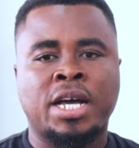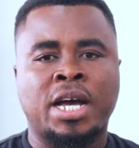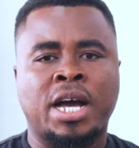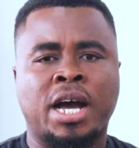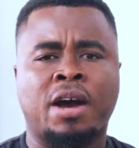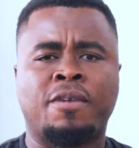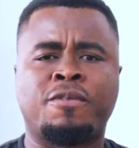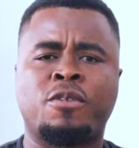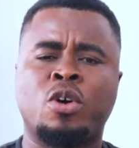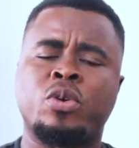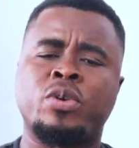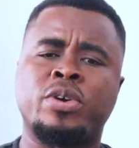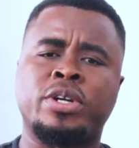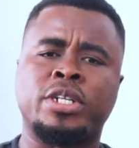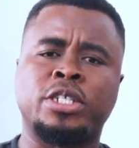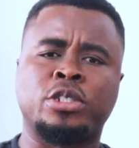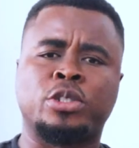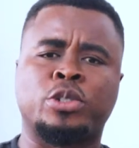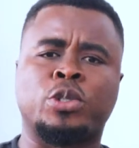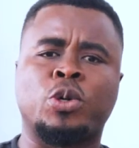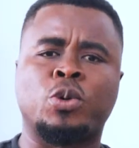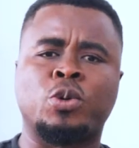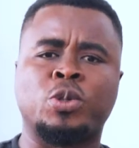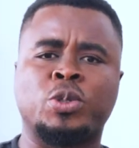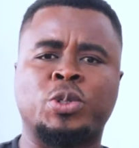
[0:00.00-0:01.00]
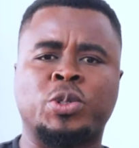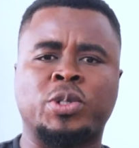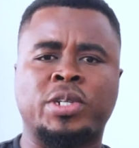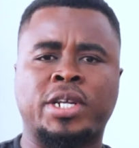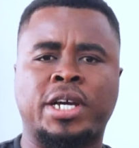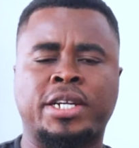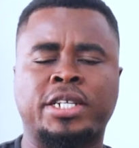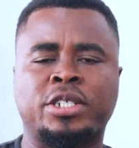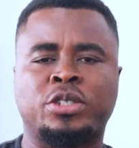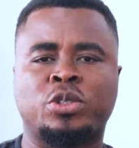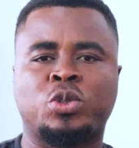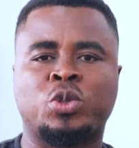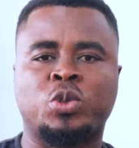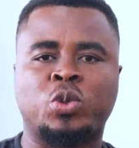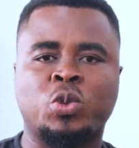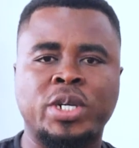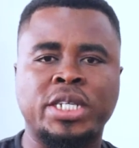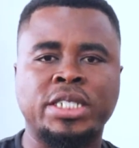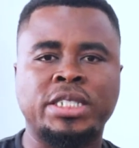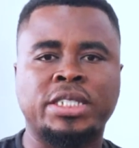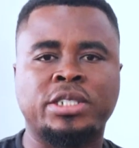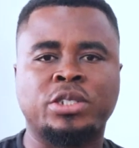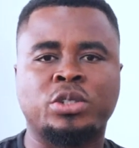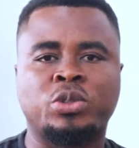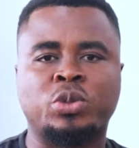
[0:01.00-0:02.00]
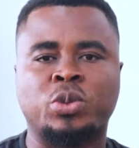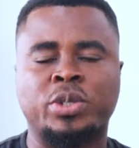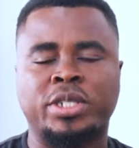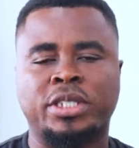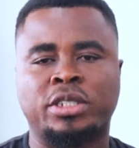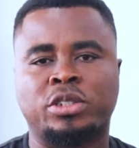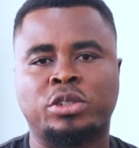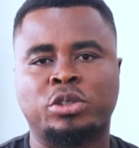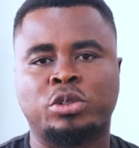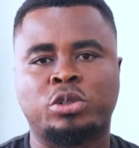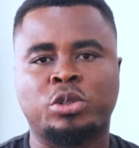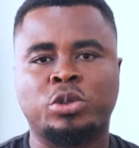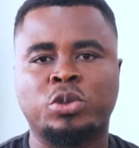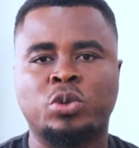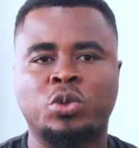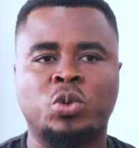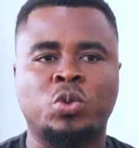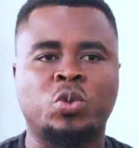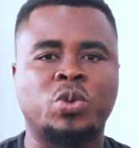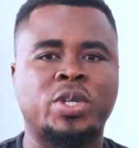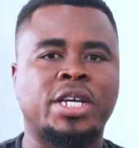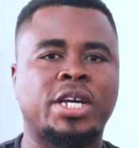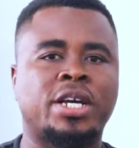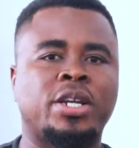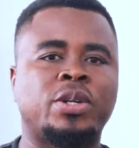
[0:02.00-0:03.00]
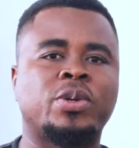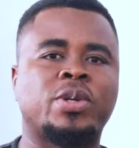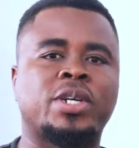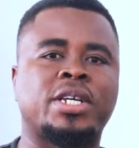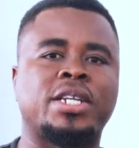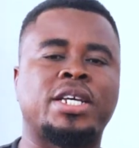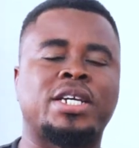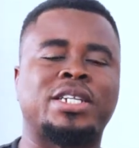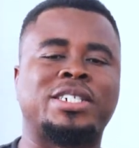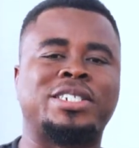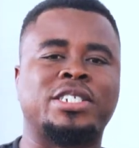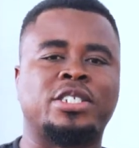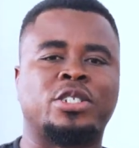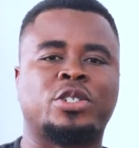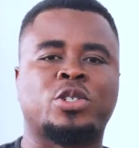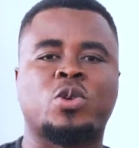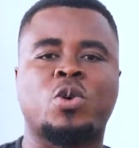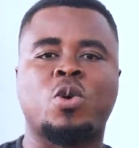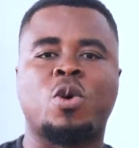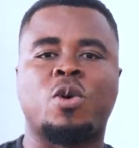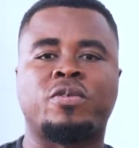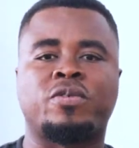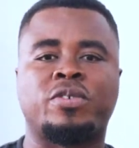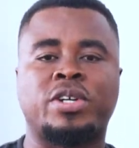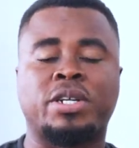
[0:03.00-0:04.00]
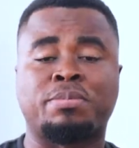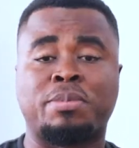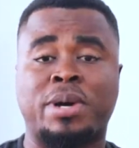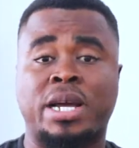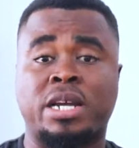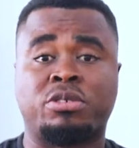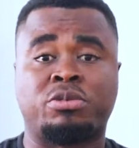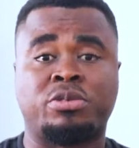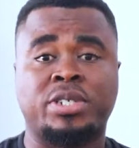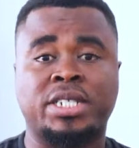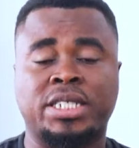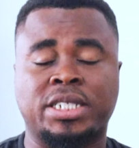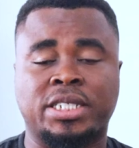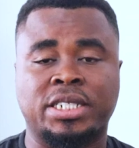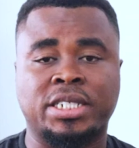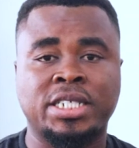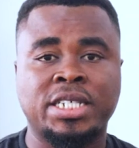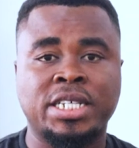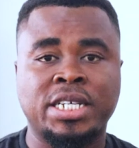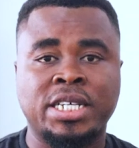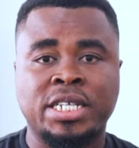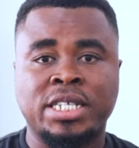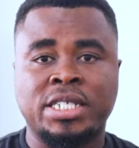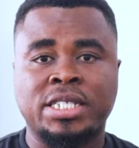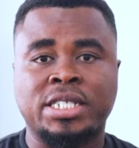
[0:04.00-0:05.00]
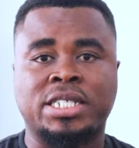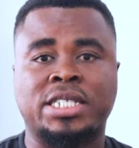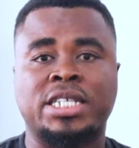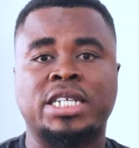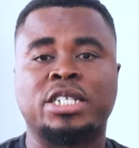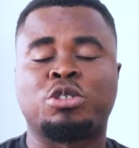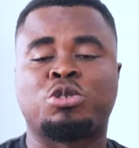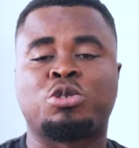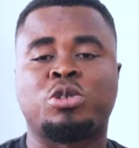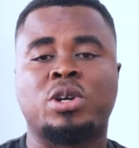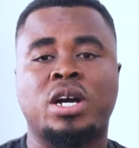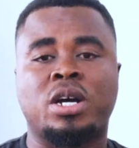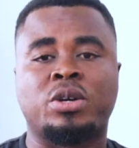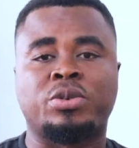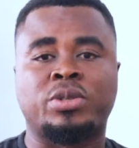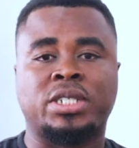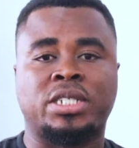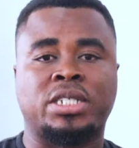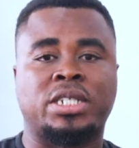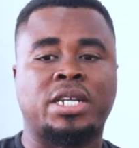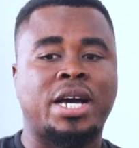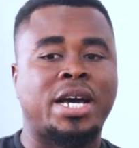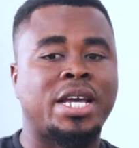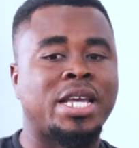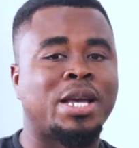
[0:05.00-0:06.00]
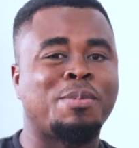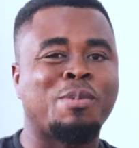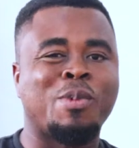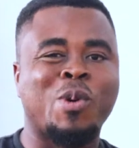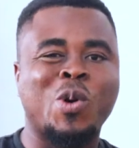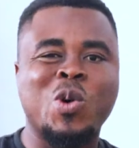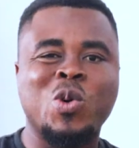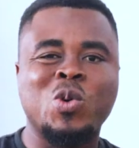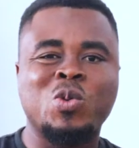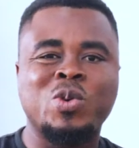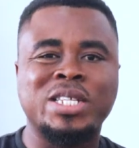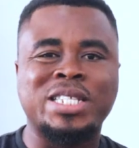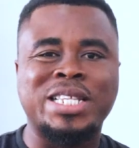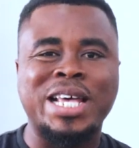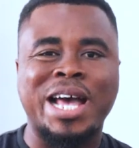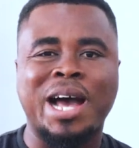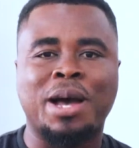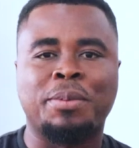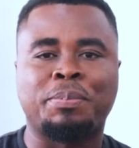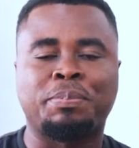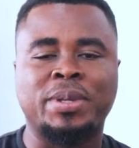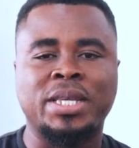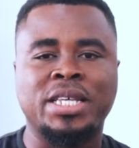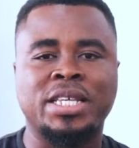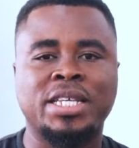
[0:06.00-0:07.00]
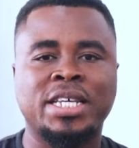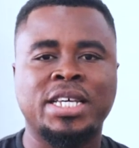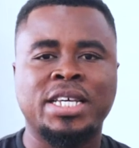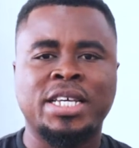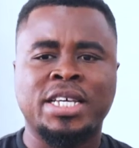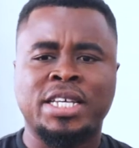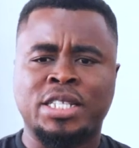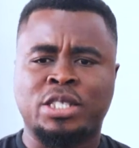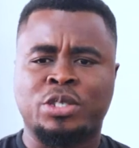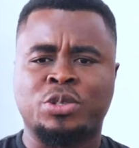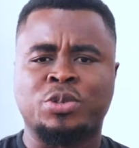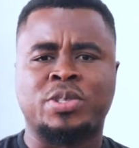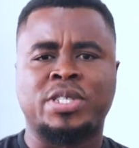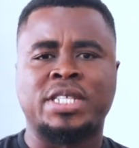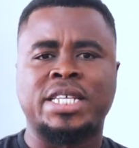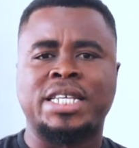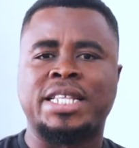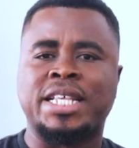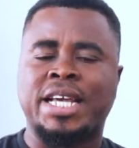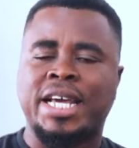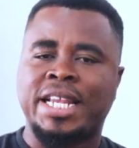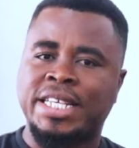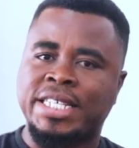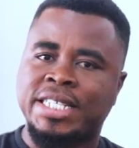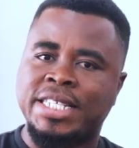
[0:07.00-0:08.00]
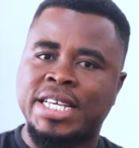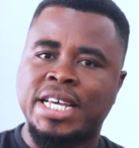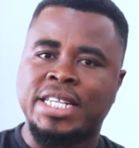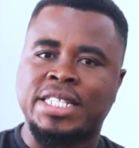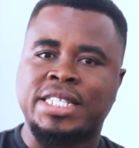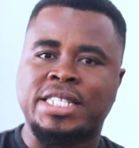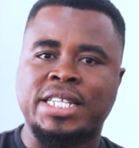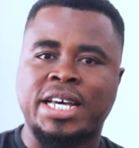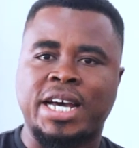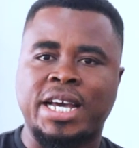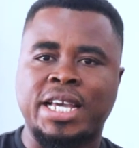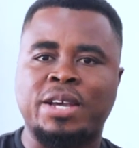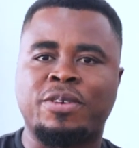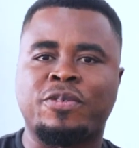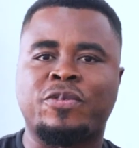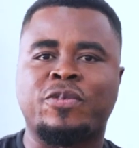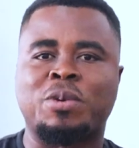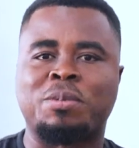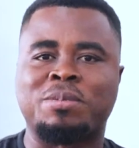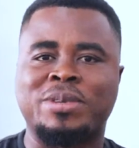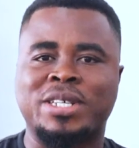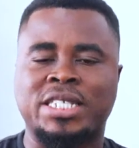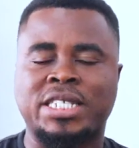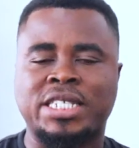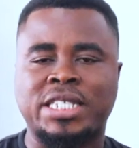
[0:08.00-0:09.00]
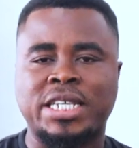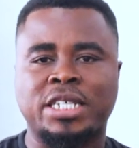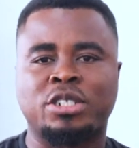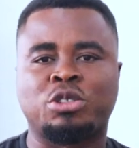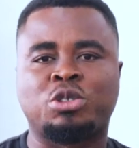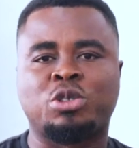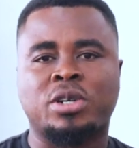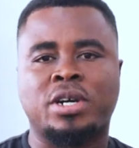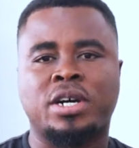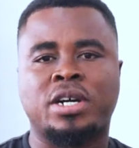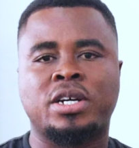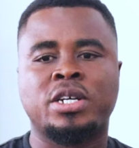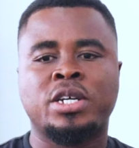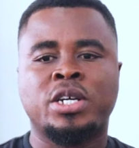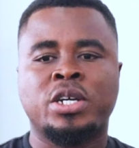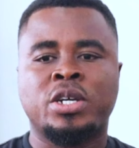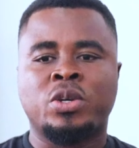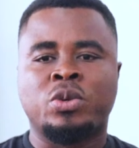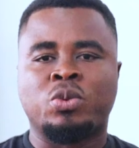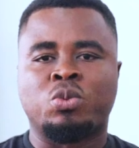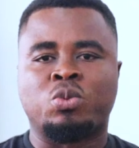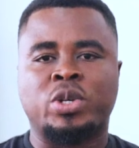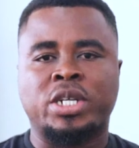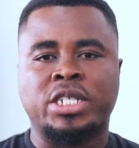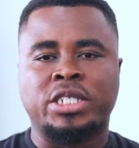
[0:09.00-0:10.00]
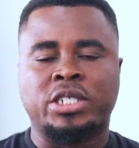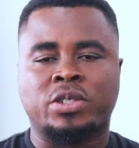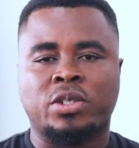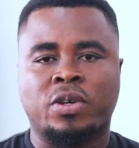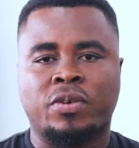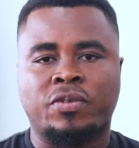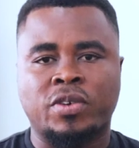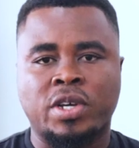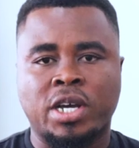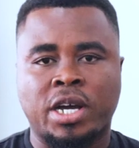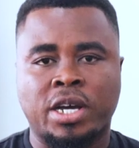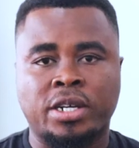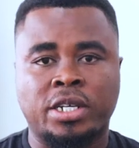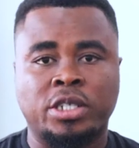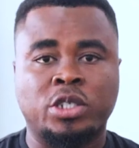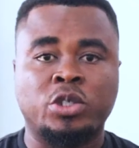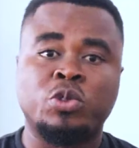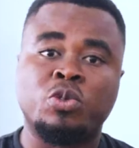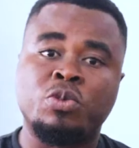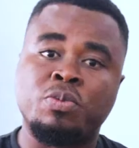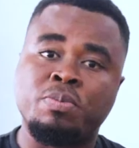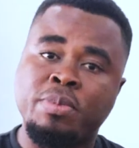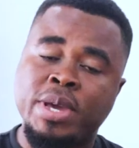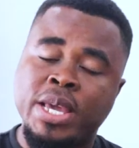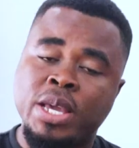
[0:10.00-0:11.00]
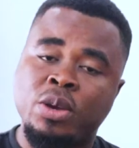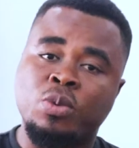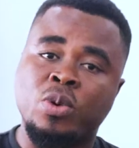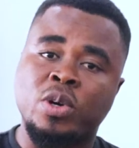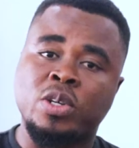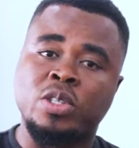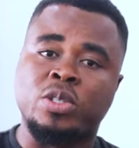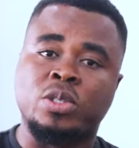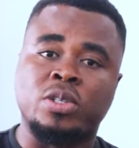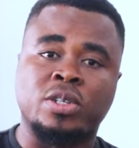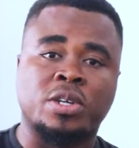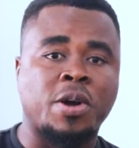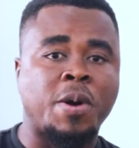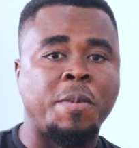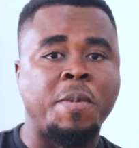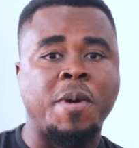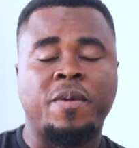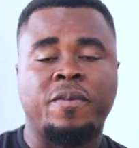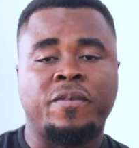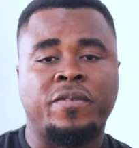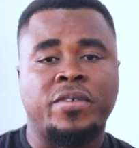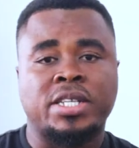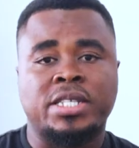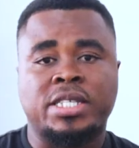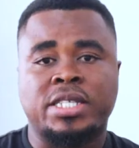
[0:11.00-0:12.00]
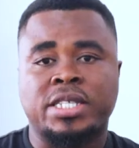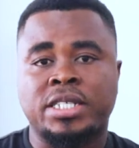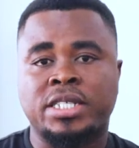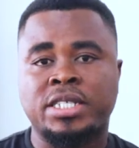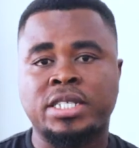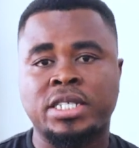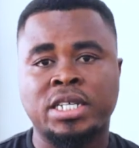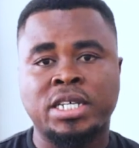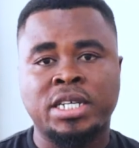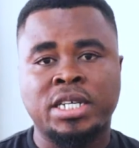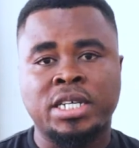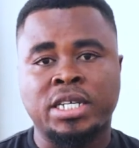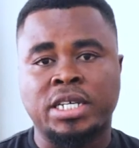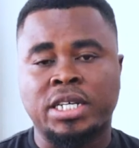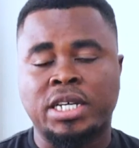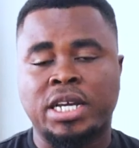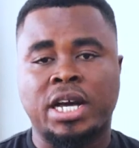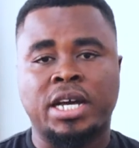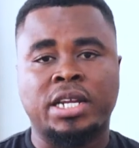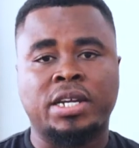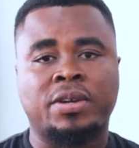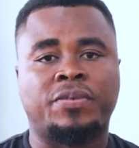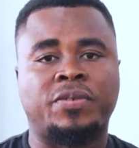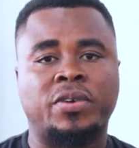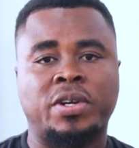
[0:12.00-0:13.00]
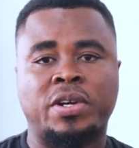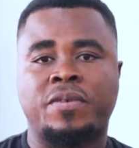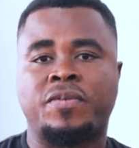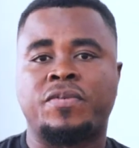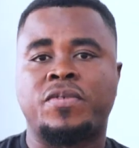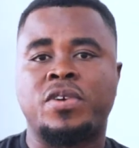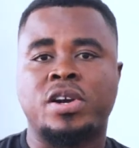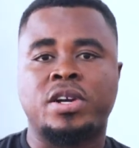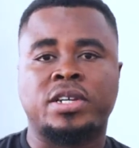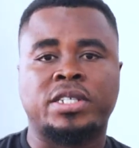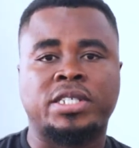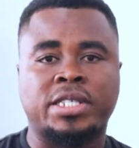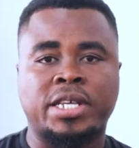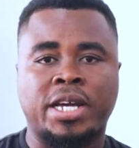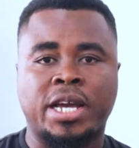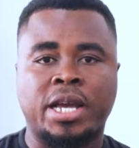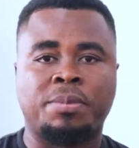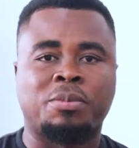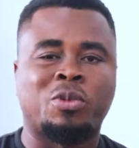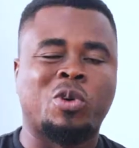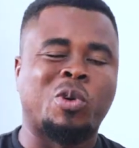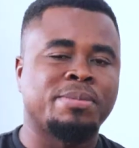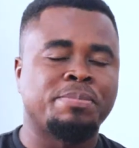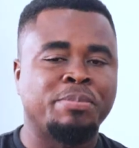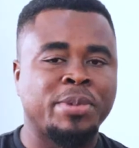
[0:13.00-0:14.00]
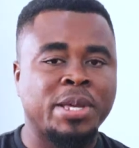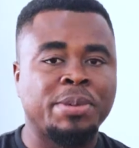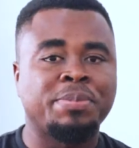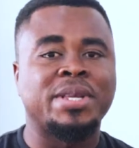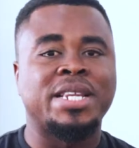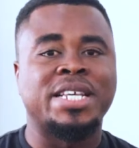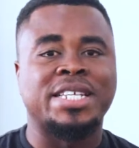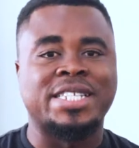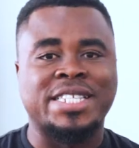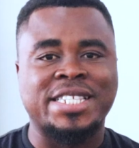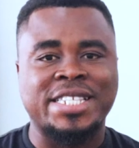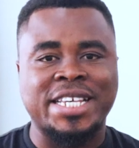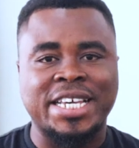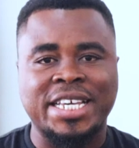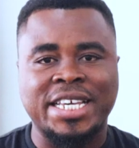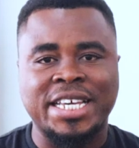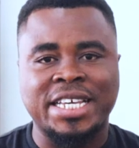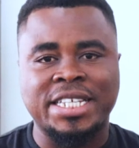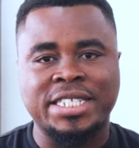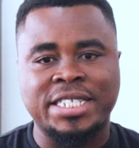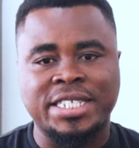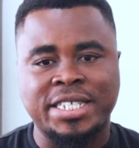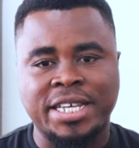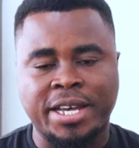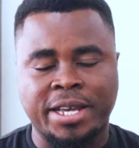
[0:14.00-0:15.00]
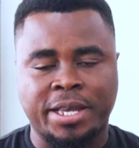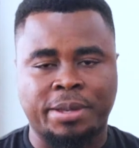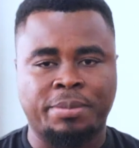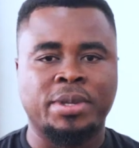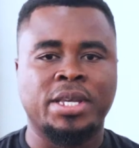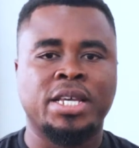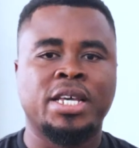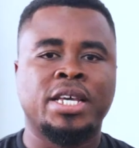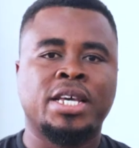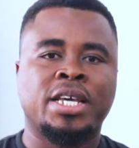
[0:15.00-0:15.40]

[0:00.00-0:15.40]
I've already told you that in 2022, we are looking at discovering my region, central region. I am always happy to say that, yes, I am from the central region of Ghana. You may want to come and visit Ghana for the first time or maybe the second time.